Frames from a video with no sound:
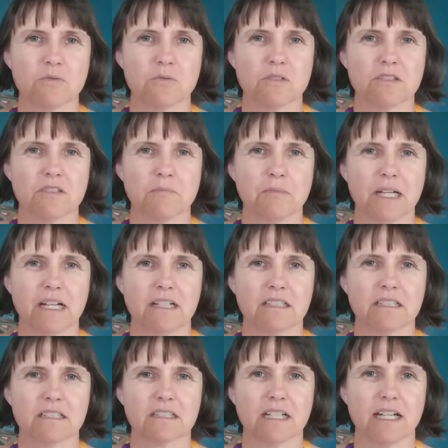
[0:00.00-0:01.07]
was
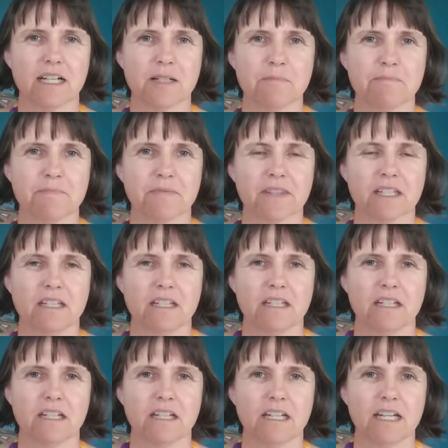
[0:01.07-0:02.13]
about
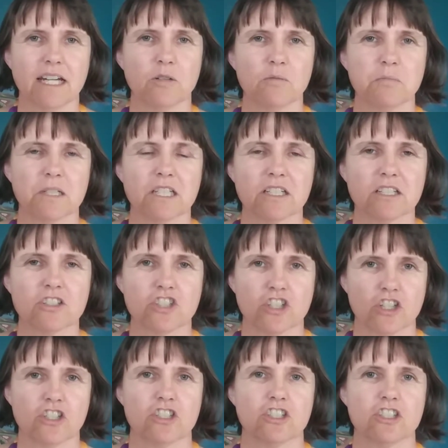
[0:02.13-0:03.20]
helping
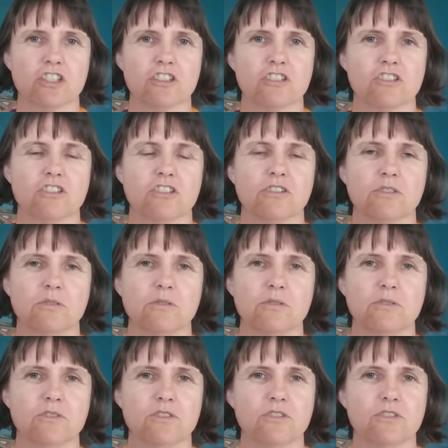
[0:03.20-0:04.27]
churches to
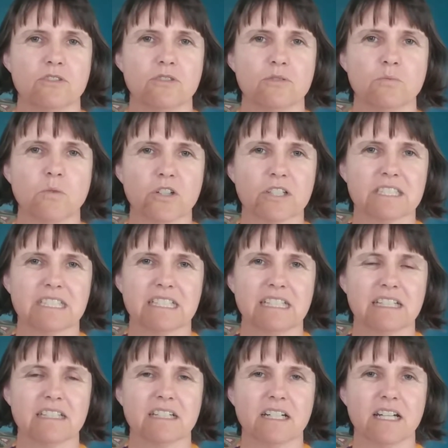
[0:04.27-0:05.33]
work
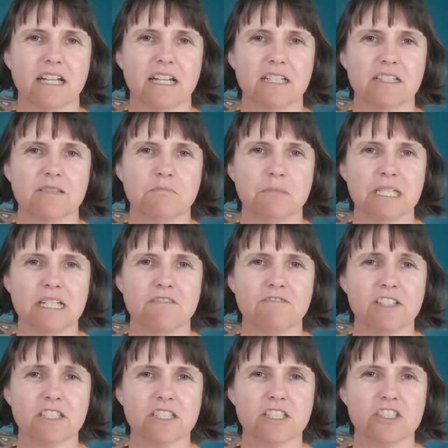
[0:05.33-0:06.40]
together and be a
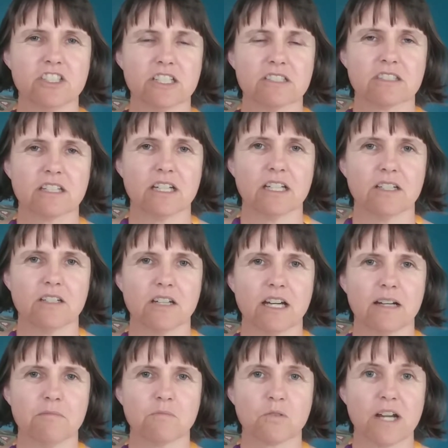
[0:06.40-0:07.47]
village as they
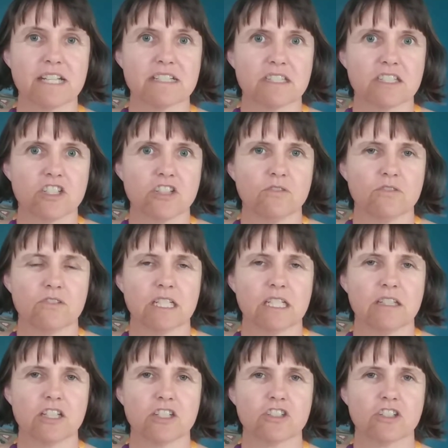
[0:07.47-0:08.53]
raise the children
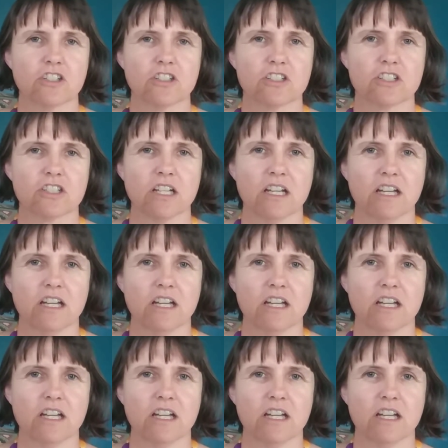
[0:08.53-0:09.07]
in their church.